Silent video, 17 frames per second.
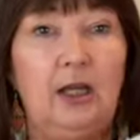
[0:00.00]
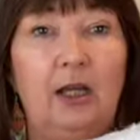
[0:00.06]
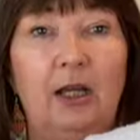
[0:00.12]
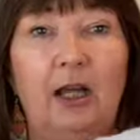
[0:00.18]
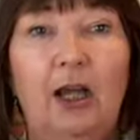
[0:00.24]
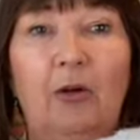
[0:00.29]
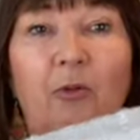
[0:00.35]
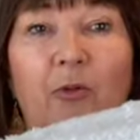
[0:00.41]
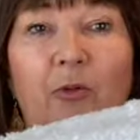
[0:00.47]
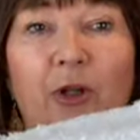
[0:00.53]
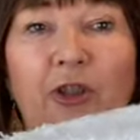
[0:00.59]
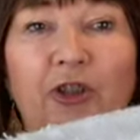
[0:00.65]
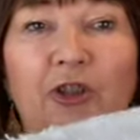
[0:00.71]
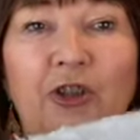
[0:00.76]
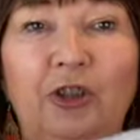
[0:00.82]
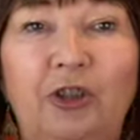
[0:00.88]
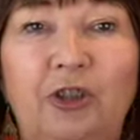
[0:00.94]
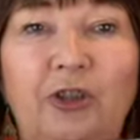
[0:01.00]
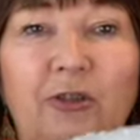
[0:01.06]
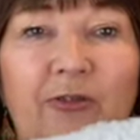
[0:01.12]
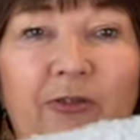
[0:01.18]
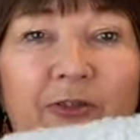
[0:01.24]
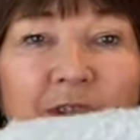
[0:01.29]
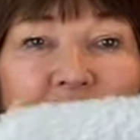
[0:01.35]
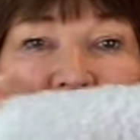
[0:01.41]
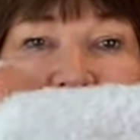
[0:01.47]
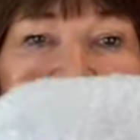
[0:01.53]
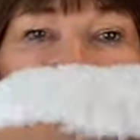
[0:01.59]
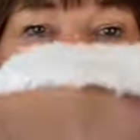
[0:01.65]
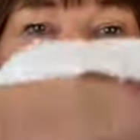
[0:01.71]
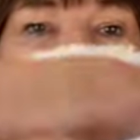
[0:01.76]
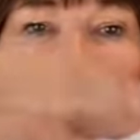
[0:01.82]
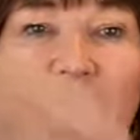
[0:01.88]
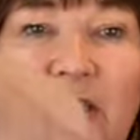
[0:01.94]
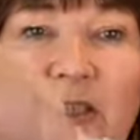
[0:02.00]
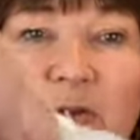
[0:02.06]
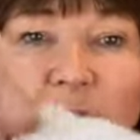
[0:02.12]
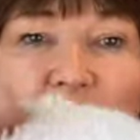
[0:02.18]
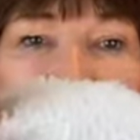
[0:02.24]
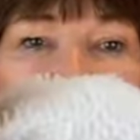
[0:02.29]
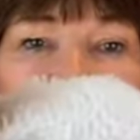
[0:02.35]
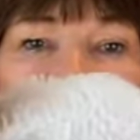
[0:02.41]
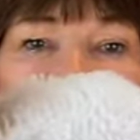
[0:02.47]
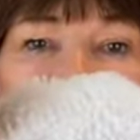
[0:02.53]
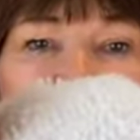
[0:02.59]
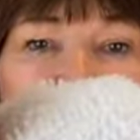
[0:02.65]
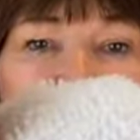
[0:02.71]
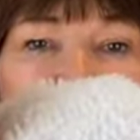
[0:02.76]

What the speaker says: I wish you could feel this because it's